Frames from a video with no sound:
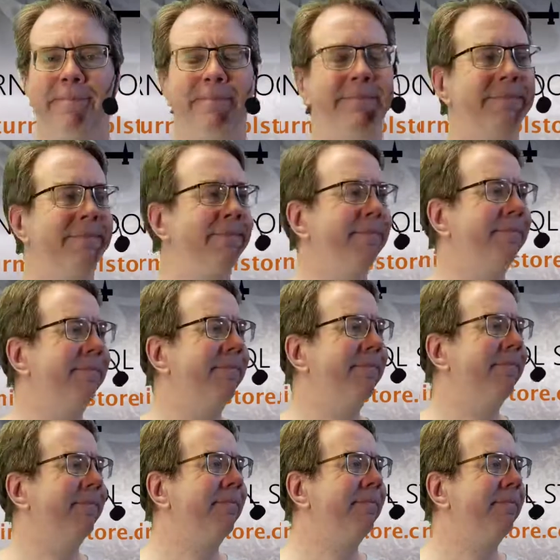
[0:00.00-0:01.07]

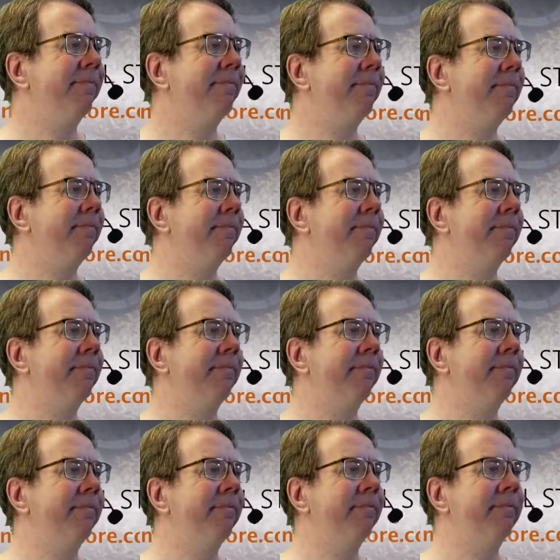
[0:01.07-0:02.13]

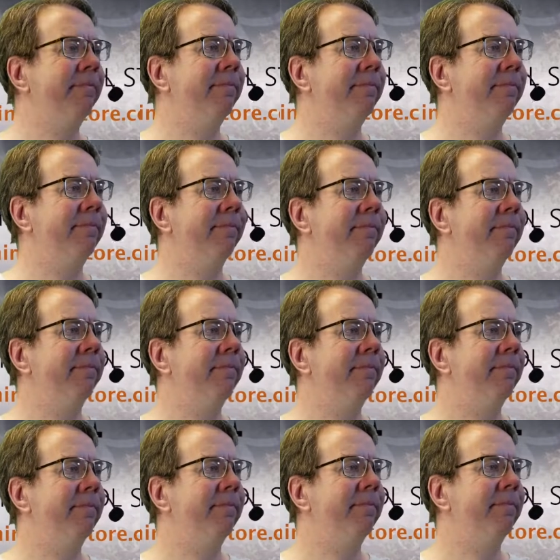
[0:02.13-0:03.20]

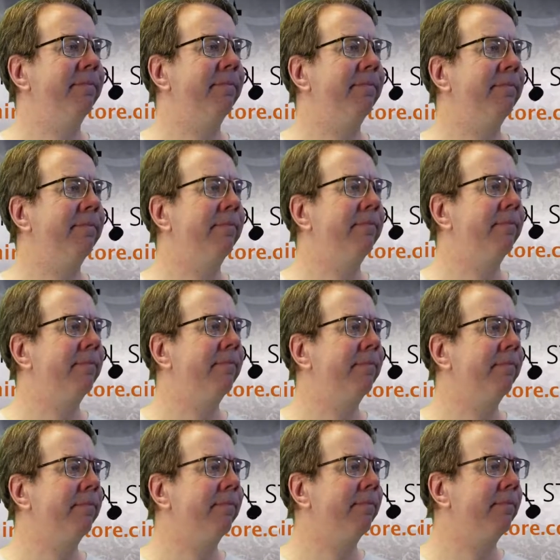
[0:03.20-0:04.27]

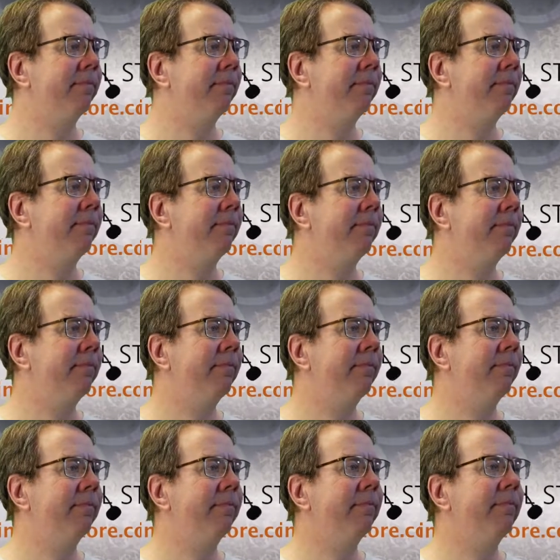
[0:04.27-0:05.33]

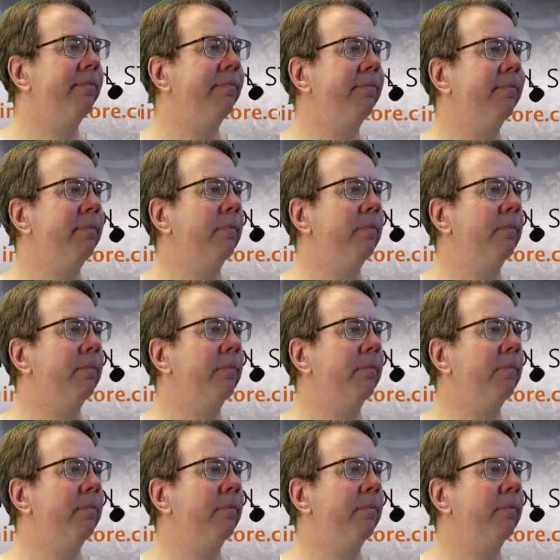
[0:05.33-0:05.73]
(no one is talking)